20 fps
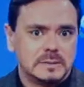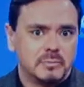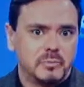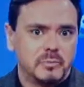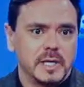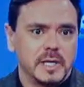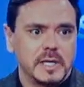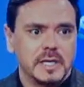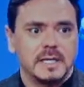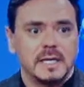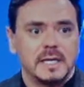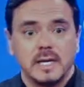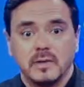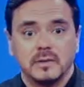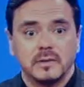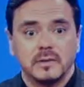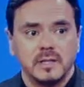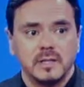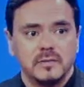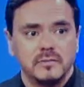break it
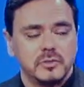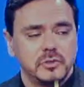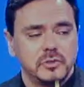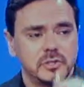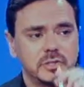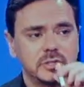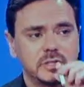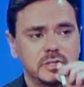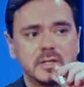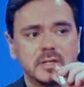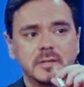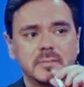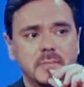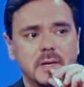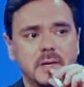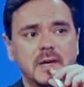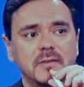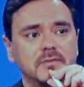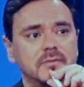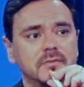down and give you just the
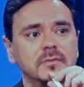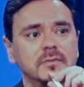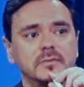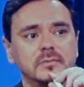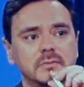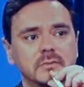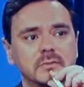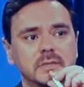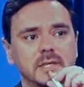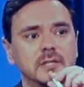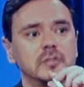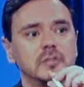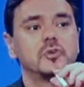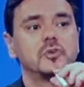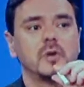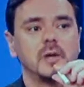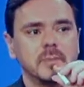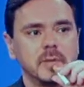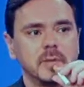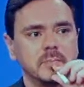puff, the
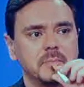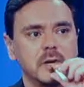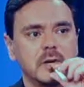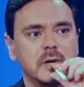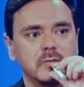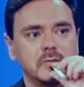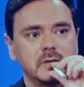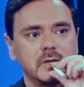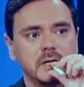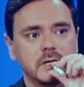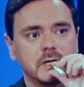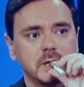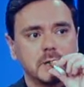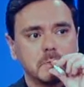enjoyment part of it.